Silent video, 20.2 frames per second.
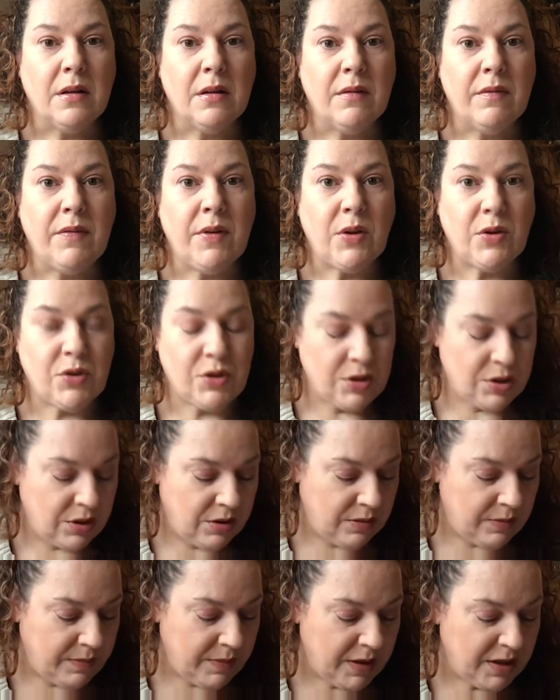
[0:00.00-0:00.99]
Flosstube,
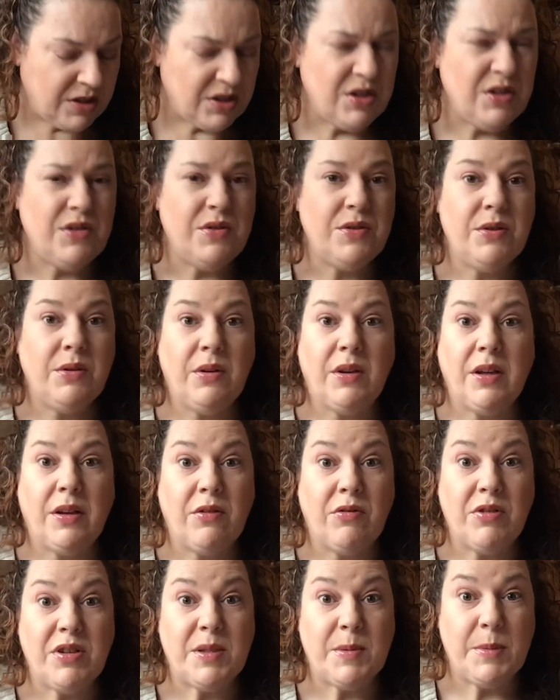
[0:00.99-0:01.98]
and she's doing
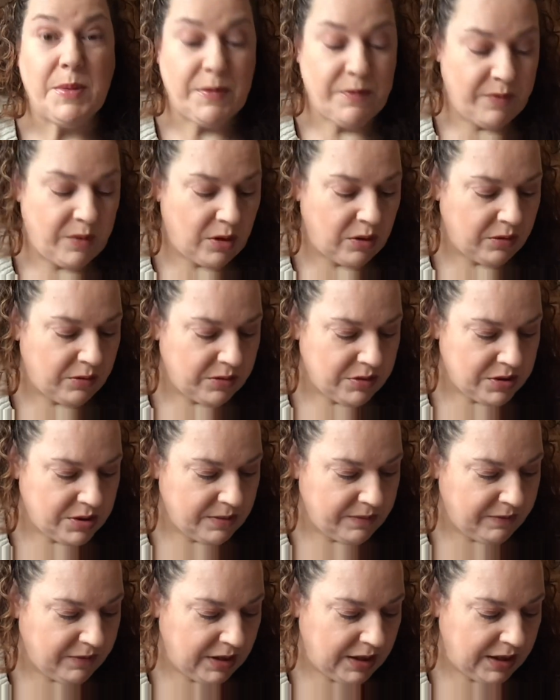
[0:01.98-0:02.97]
Christmas vlog, which I'm really